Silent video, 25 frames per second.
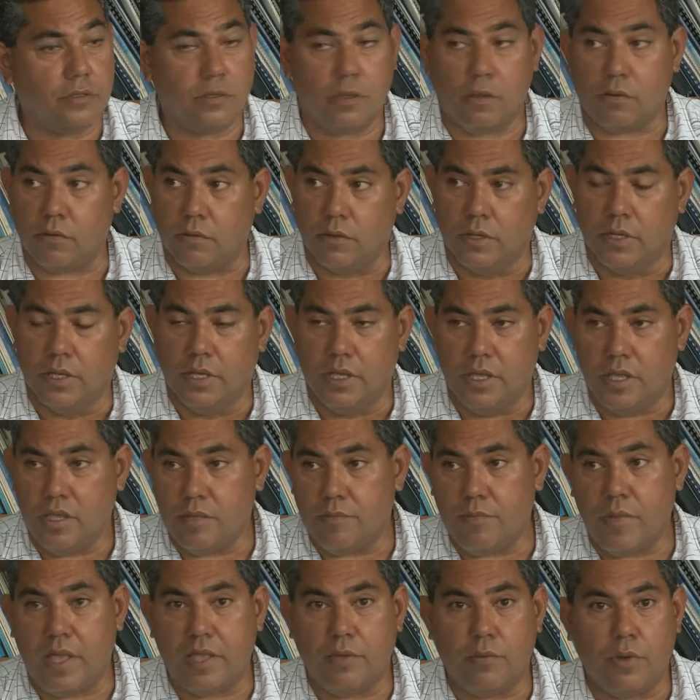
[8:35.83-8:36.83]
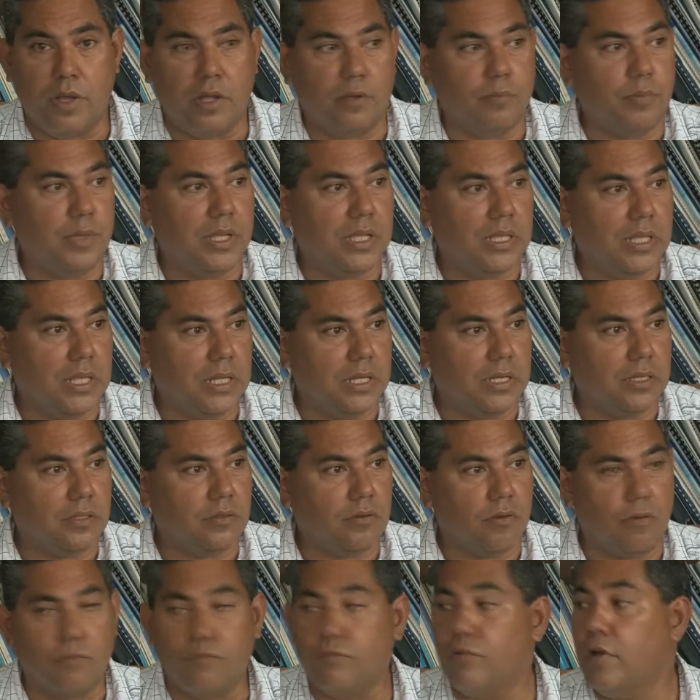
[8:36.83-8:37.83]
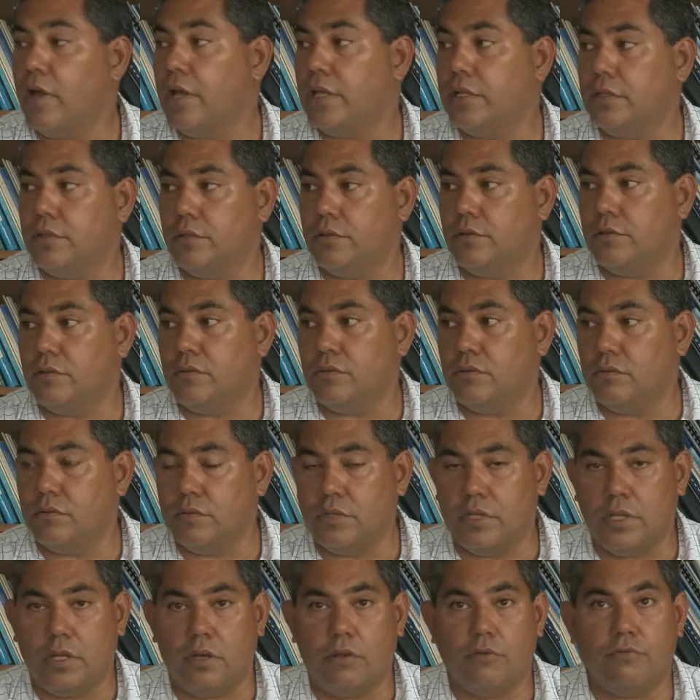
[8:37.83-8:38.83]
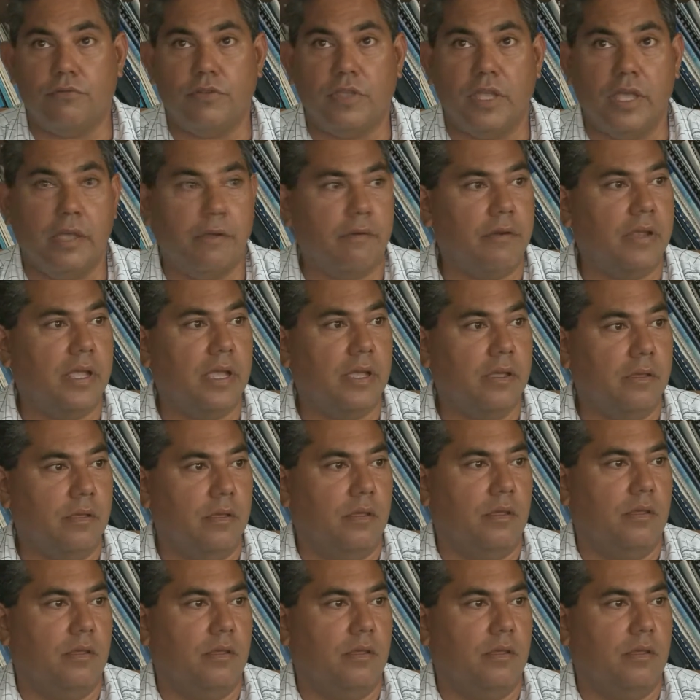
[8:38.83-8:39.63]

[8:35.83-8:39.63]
So it may well be that it's confined to the Alofi area,